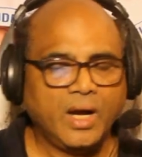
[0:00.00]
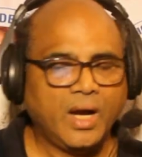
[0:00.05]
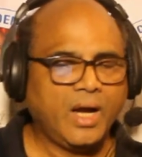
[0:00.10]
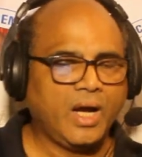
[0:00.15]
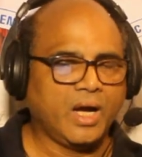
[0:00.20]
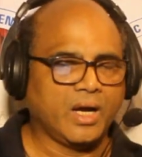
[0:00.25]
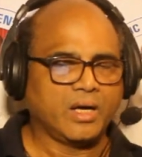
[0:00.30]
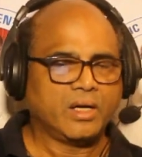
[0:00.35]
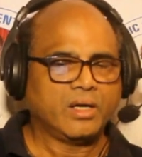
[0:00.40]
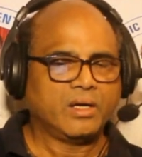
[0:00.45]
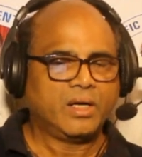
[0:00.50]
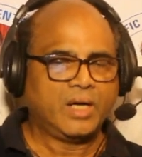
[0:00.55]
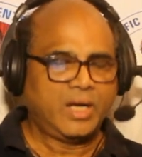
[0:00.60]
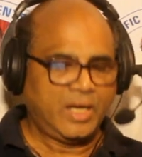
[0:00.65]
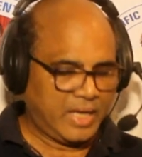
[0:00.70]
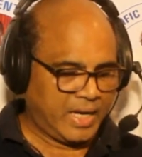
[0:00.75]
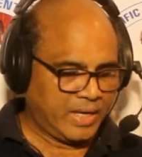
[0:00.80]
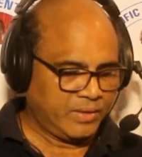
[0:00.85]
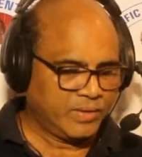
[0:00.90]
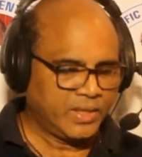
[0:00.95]
Ha, uh,
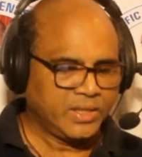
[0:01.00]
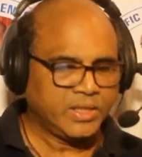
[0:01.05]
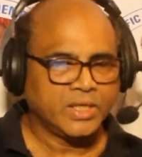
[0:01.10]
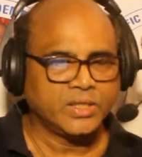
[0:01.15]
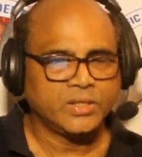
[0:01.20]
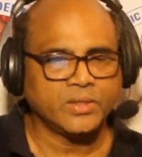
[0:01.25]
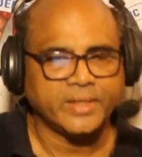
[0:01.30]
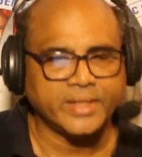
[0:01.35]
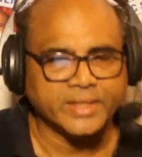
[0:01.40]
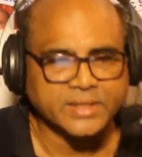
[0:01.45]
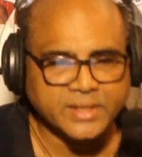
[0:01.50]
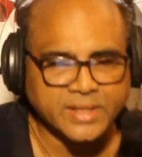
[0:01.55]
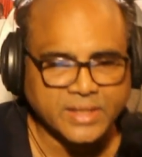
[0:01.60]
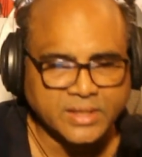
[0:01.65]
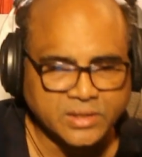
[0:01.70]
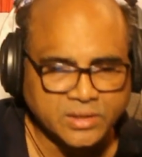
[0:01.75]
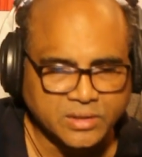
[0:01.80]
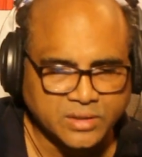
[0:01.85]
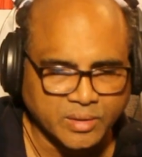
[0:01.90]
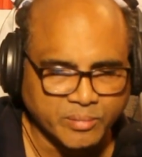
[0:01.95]
I wanted to
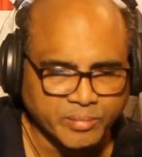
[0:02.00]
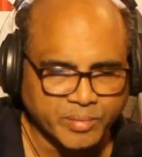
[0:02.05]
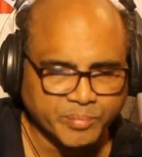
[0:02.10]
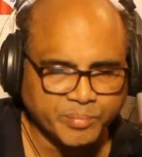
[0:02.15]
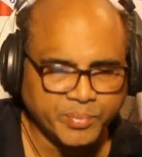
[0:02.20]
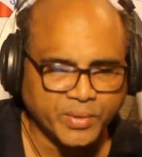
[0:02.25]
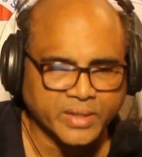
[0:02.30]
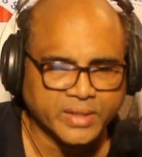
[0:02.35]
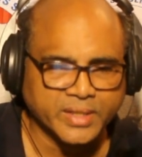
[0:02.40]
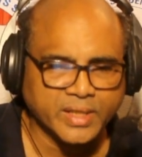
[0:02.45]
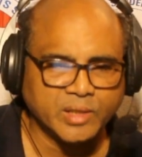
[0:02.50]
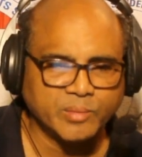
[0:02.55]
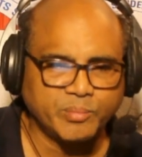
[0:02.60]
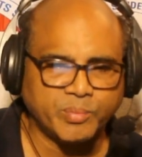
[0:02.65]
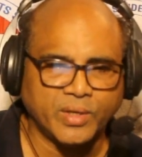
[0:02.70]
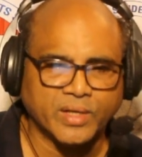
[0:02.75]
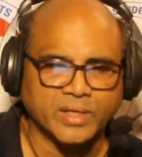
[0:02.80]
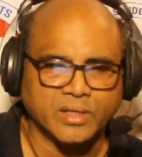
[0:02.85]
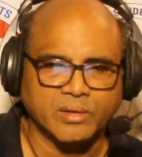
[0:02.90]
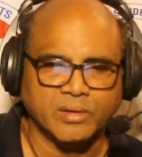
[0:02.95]
discuss some important
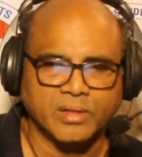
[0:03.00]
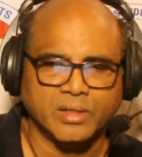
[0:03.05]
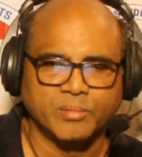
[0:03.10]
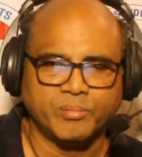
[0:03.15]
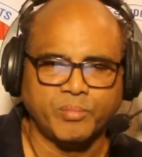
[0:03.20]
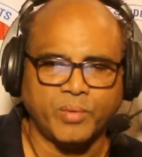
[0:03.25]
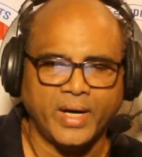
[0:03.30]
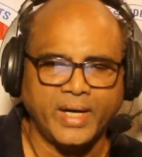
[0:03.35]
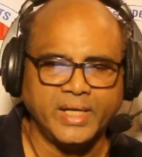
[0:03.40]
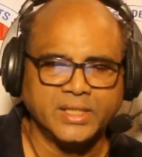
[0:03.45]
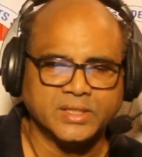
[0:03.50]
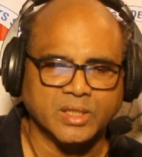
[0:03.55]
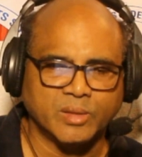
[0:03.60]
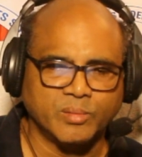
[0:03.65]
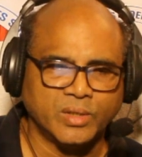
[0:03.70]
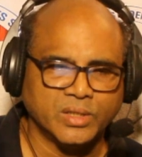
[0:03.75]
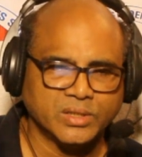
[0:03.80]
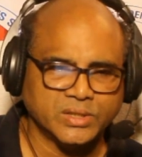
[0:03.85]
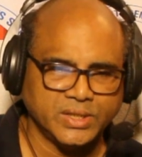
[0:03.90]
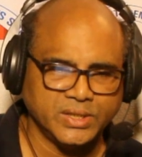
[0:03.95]
par, uh, points
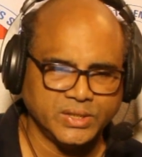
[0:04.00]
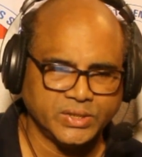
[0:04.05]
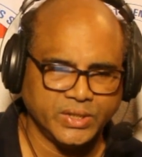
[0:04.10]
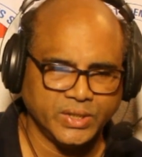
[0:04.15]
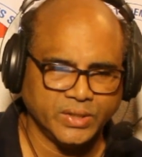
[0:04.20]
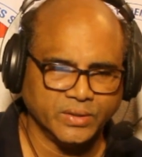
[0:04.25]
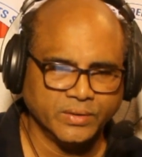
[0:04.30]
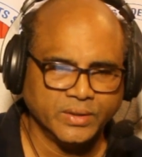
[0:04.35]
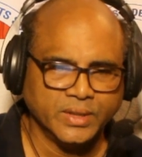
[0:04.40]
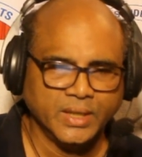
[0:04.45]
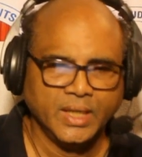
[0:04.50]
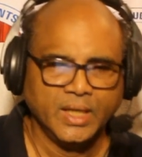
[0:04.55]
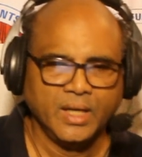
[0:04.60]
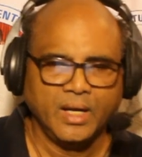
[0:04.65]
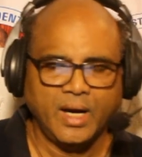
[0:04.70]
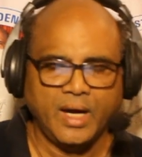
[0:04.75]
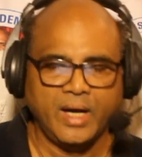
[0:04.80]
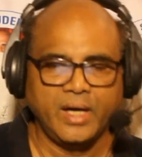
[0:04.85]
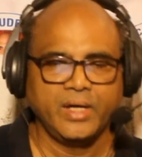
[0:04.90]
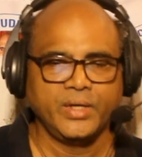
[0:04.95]
about CCO
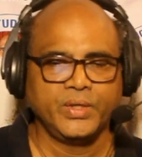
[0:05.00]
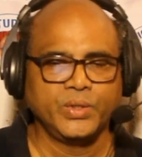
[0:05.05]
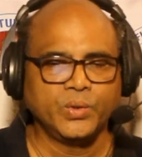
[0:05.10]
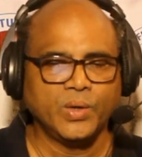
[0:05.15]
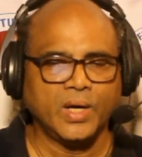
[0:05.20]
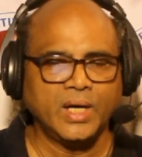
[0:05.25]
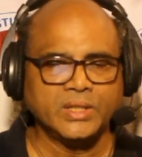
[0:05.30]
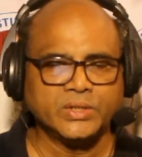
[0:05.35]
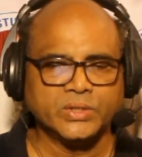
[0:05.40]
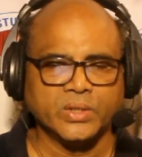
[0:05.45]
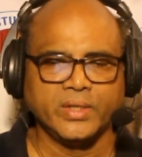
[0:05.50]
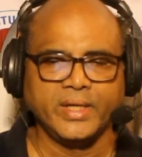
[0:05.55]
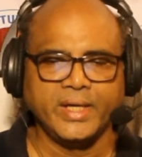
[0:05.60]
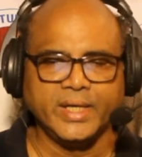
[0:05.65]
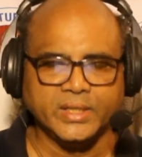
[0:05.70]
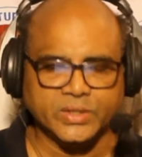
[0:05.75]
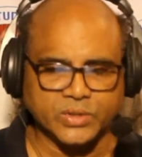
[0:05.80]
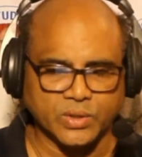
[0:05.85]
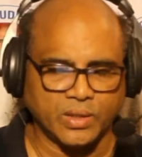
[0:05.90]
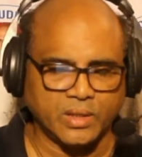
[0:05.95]
and you also
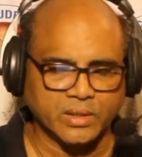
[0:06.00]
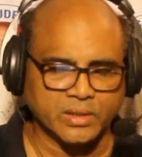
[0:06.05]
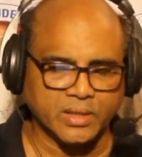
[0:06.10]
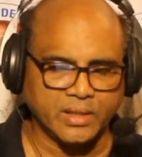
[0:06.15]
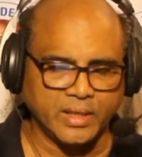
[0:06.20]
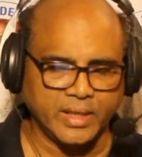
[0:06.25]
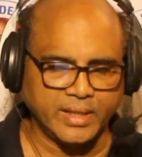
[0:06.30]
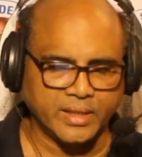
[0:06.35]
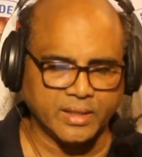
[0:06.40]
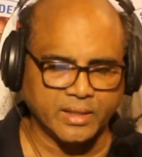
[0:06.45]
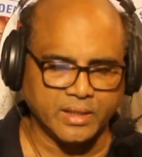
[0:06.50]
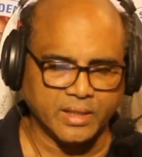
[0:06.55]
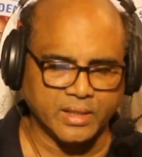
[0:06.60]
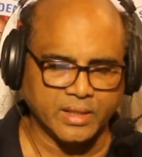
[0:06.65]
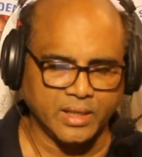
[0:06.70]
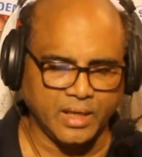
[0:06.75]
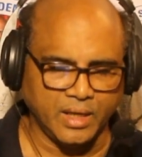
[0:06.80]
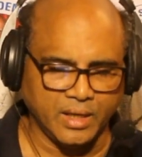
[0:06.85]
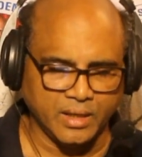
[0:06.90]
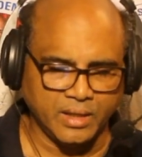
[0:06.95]
need soldering iron
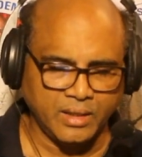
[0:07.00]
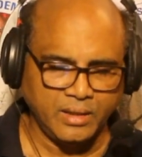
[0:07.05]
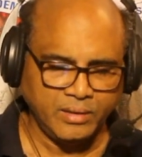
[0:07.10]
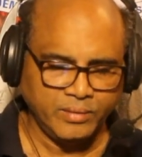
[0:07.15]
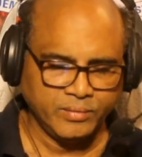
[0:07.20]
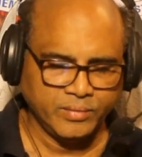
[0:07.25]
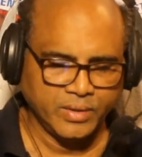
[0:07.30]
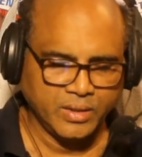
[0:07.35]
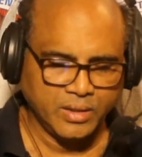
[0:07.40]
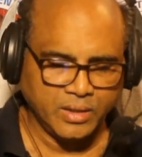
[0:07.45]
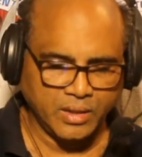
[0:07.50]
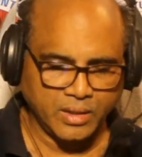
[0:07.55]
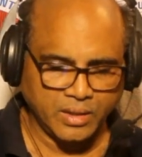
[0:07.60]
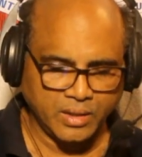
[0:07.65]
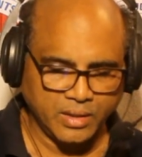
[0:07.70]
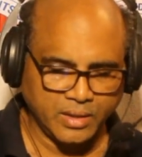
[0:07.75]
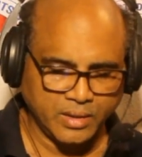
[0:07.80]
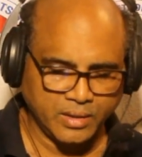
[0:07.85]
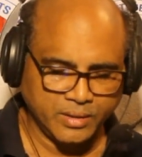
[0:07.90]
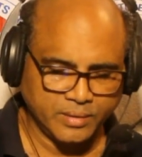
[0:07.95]
and all.
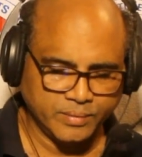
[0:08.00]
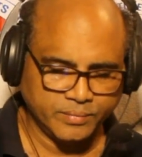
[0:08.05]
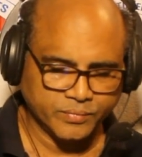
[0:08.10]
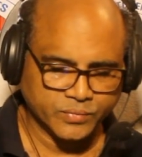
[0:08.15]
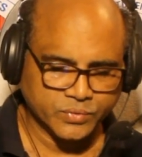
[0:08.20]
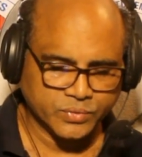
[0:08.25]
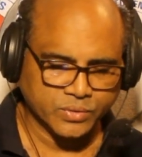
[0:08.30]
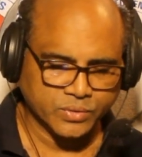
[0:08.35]
Um,